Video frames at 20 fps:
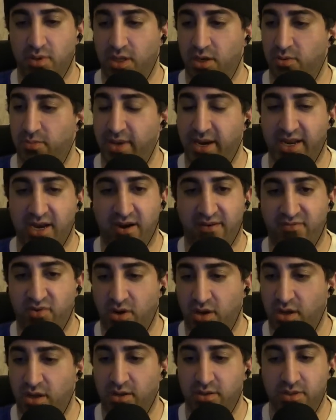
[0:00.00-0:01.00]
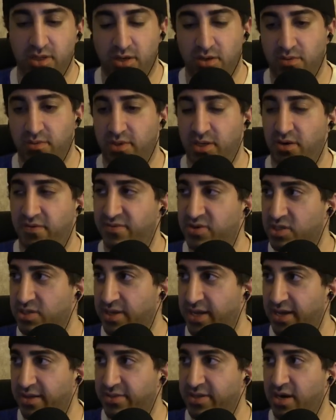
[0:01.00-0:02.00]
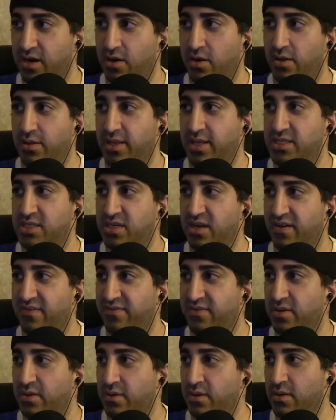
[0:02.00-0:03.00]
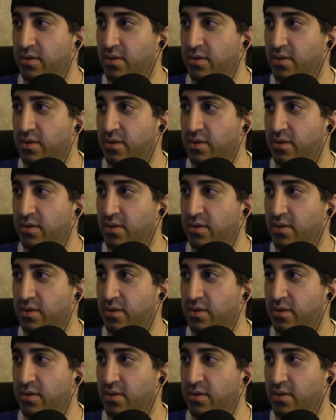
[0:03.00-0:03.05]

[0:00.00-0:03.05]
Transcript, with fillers: you know medicare for all you know universal health care all that stuff